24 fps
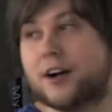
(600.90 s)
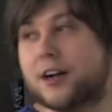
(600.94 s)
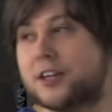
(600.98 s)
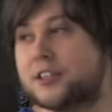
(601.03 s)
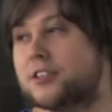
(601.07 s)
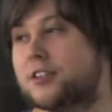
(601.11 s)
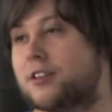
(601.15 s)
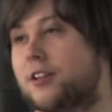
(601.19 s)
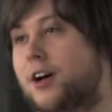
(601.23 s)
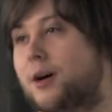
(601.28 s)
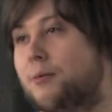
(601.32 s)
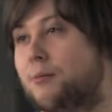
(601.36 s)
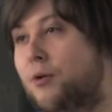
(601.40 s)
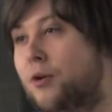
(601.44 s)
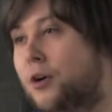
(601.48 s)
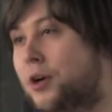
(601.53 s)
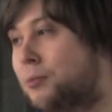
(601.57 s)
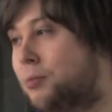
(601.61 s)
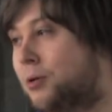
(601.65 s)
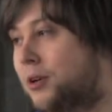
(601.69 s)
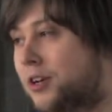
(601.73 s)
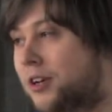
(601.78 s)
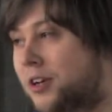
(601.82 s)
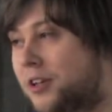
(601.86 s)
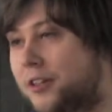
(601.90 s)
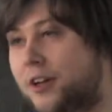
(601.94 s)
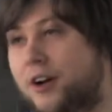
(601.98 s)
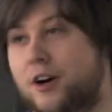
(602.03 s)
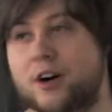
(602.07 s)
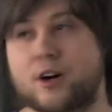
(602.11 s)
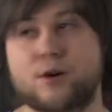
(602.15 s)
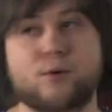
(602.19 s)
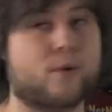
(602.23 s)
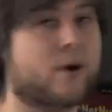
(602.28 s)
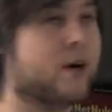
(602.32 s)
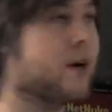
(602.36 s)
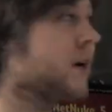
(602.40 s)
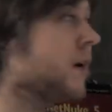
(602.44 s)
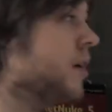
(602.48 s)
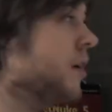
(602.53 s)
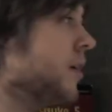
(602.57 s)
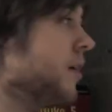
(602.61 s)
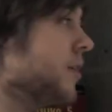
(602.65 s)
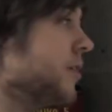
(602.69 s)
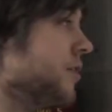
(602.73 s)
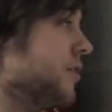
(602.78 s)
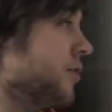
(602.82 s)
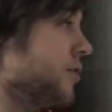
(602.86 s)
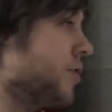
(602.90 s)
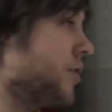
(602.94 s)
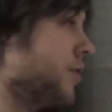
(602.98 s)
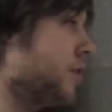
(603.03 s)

costs a lot more to put in all the hardware. You